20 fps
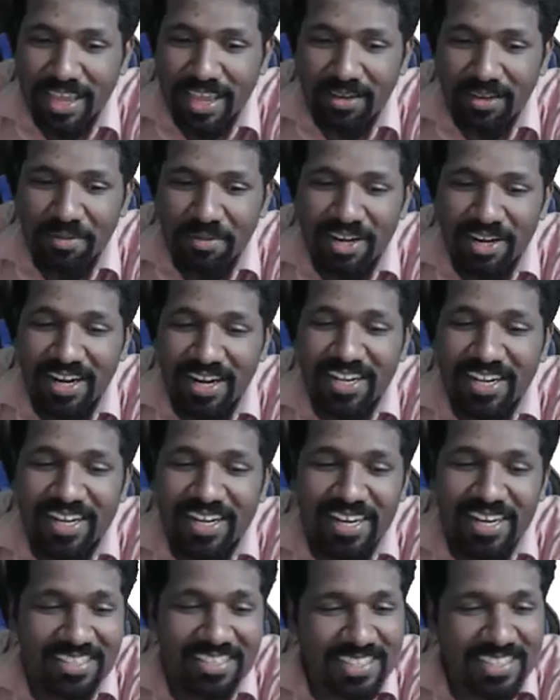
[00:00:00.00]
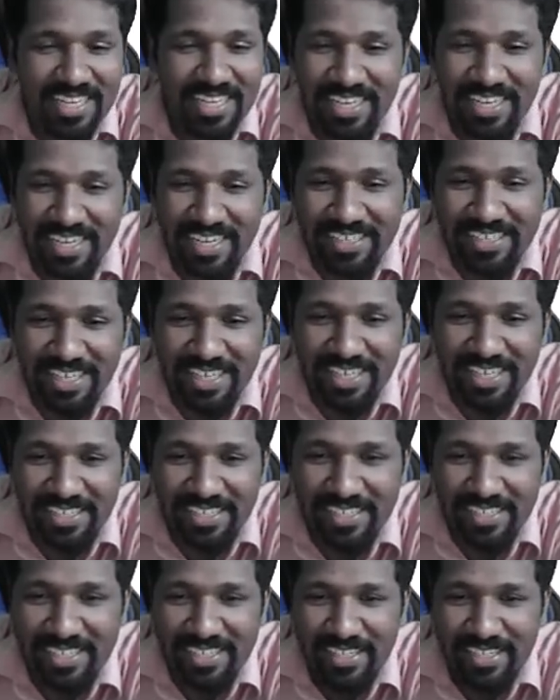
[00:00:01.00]
can be done in less than 10
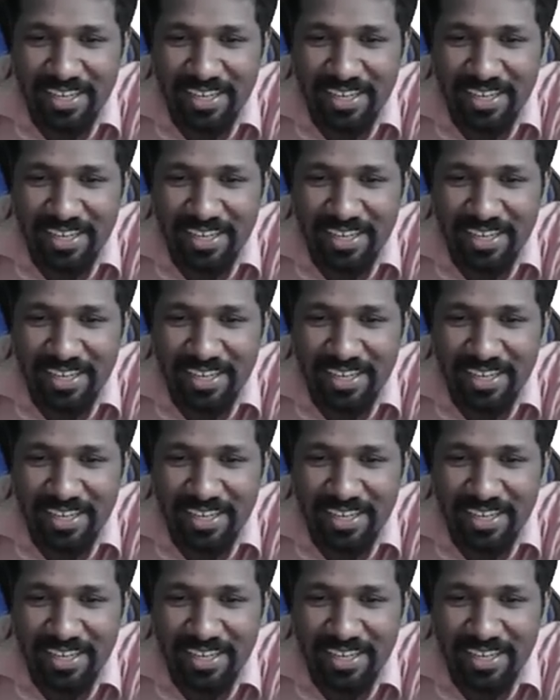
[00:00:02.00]
seconds.